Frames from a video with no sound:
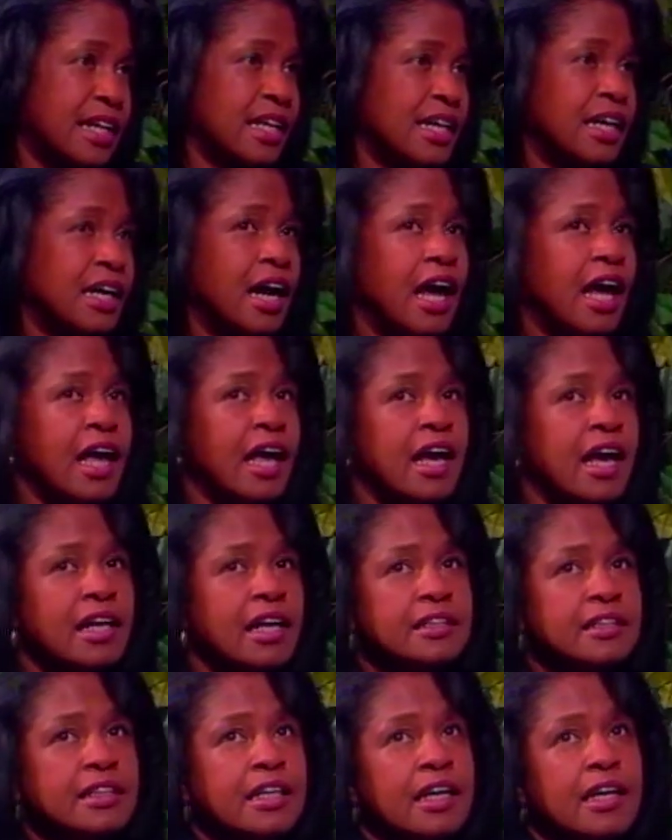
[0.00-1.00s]
Okay.
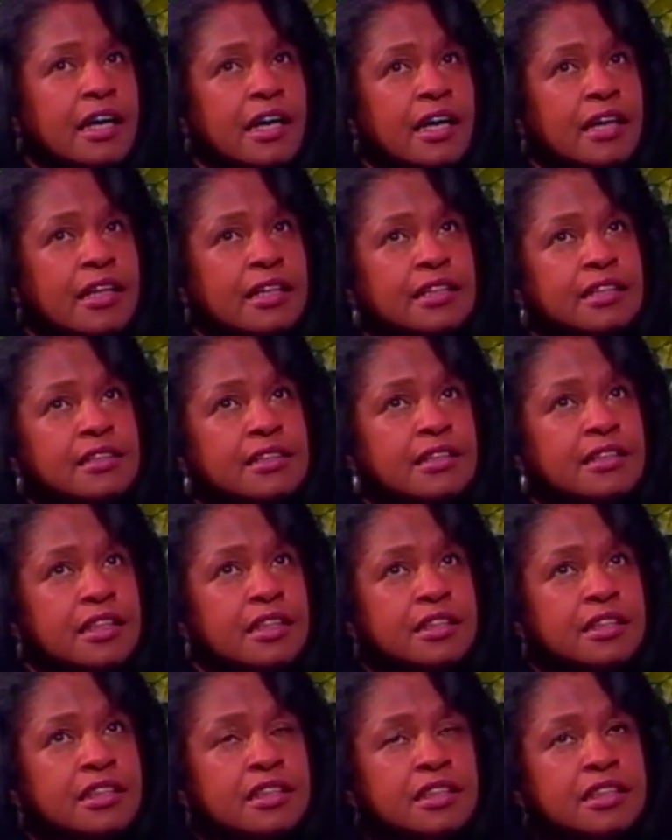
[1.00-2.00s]
And uh, let's
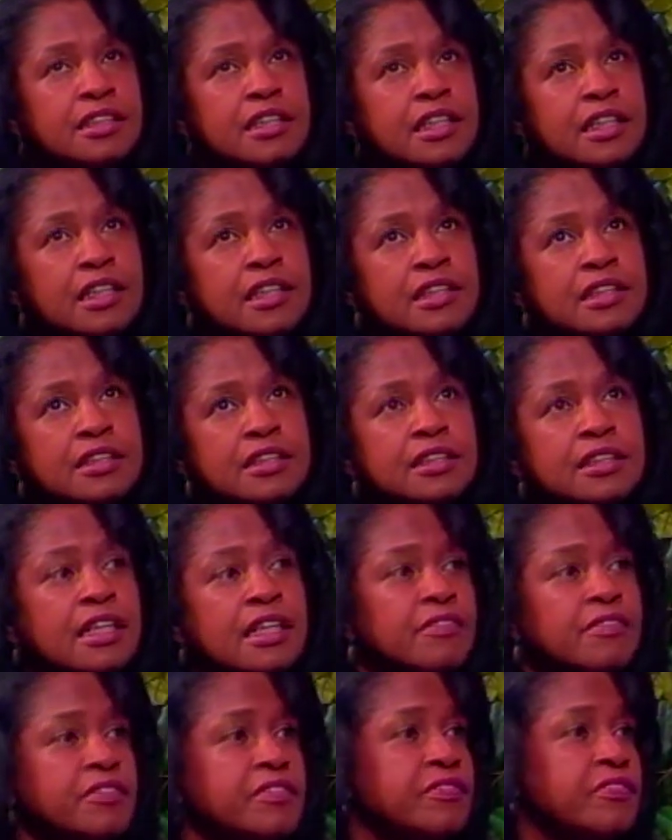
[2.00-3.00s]
say she's getting
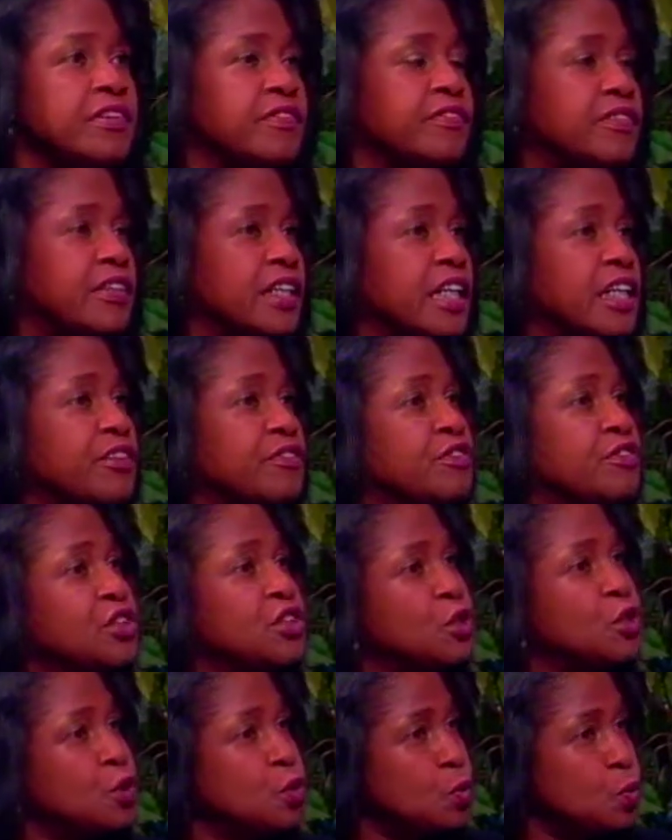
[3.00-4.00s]
750 every
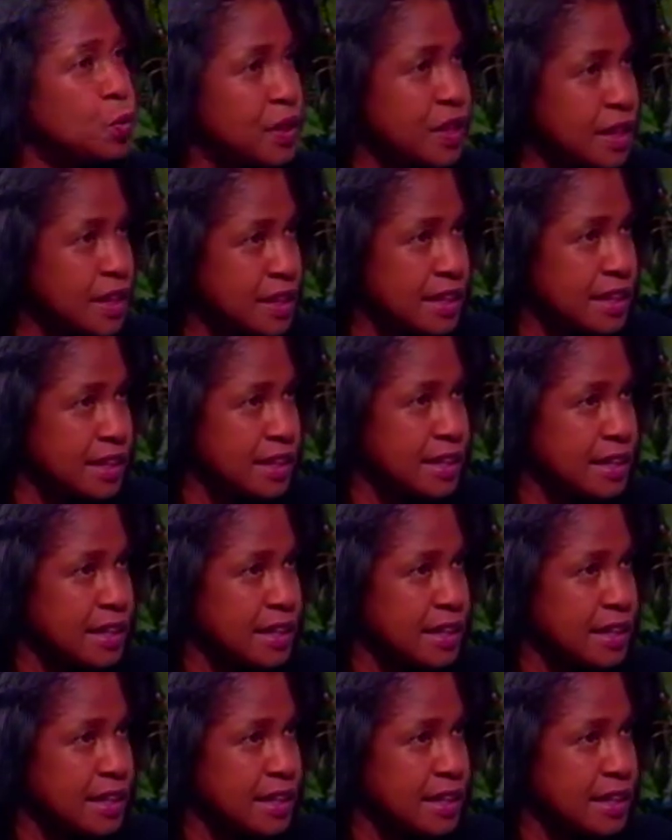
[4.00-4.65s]
two weeks.